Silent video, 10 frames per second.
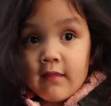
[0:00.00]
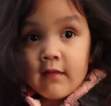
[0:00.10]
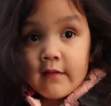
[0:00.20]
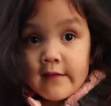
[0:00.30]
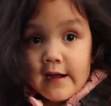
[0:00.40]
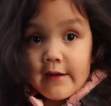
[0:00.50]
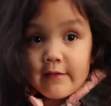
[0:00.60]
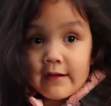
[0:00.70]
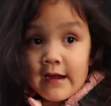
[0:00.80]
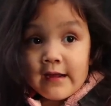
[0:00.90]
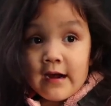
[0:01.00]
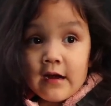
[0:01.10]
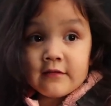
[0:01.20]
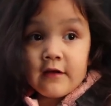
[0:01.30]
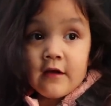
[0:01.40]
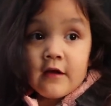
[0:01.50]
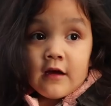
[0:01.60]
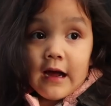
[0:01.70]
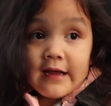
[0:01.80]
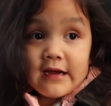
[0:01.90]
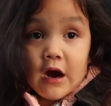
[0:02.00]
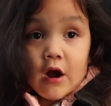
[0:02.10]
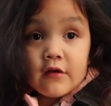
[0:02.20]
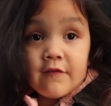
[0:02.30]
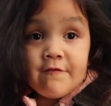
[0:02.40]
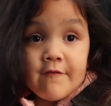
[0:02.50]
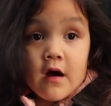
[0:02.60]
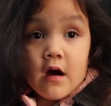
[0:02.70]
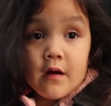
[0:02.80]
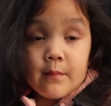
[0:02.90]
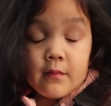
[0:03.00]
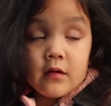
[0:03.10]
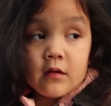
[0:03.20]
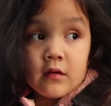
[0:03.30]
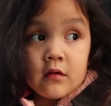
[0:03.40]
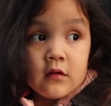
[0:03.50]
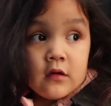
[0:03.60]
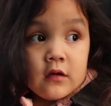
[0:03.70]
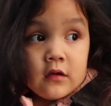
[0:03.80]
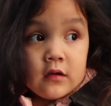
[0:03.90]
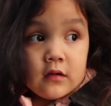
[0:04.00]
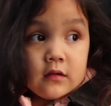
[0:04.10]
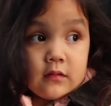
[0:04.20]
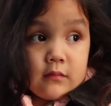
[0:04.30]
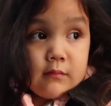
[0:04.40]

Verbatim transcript: Oh. And I got it from, no, Mommy got it.